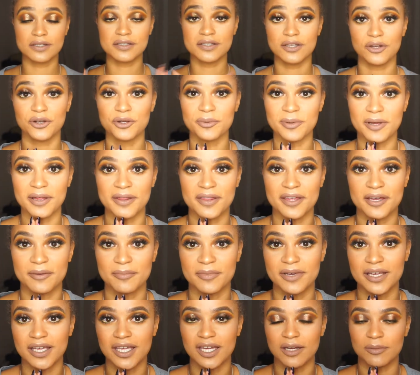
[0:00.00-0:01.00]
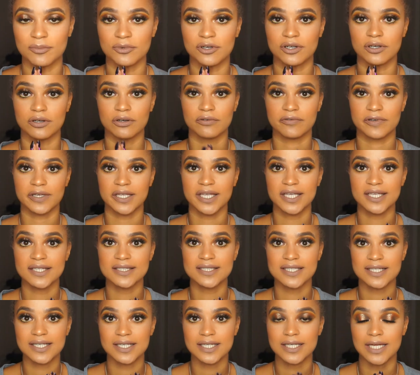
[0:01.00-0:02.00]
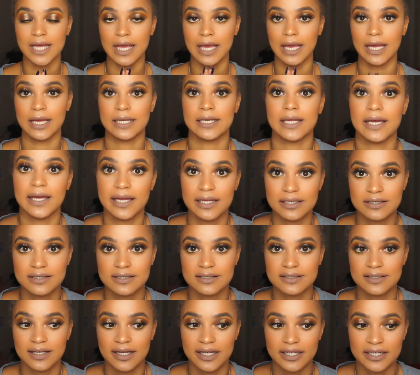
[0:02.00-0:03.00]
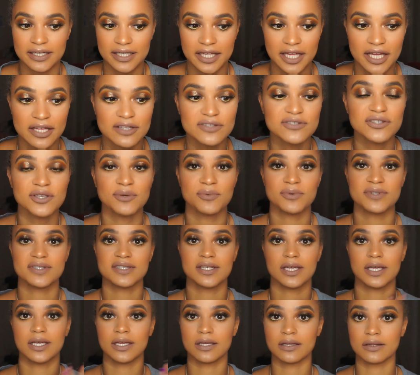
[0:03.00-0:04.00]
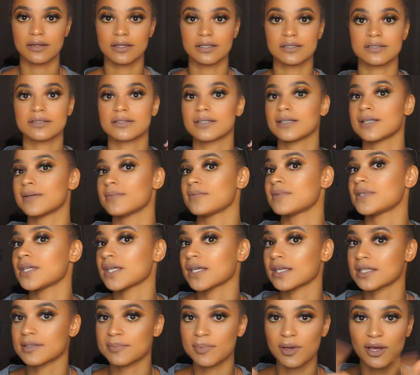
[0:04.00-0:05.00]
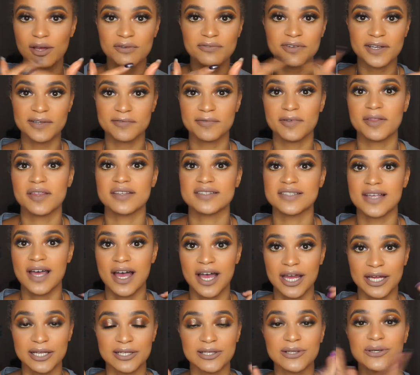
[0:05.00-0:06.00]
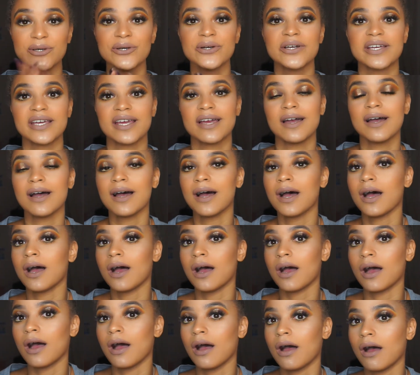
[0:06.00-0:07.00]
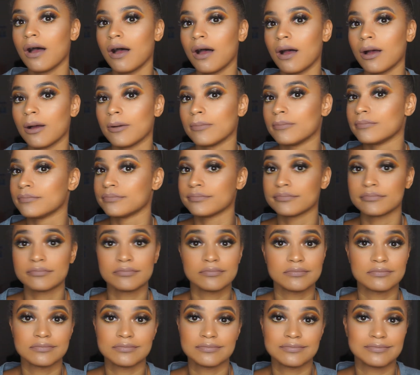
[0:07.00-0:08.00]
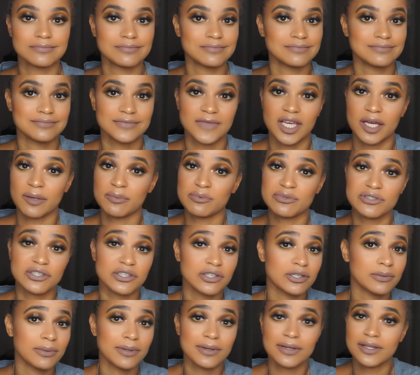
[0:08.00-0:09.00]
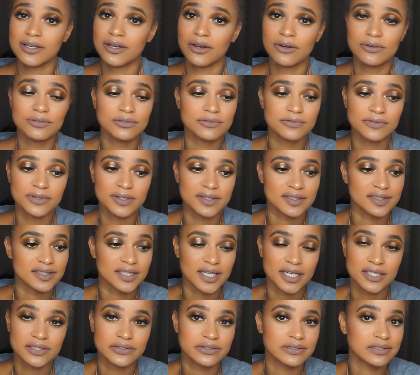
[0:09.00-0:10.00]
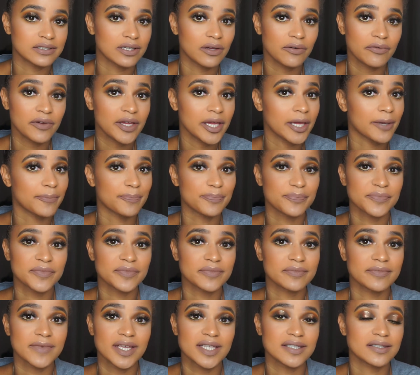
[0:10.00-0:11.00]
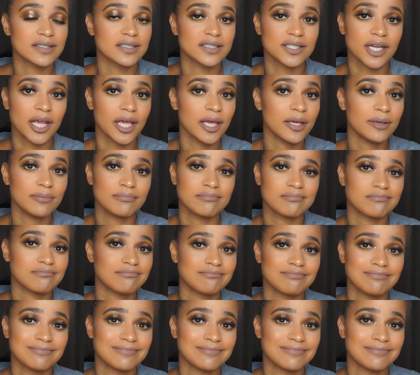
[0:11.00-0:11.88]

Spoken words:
Sorry about that, my camera overheated and I had to start it again. So I was saying this lipstick is perfect for this eye look. I'm sorry about the controversy, I just love it. It's a shame.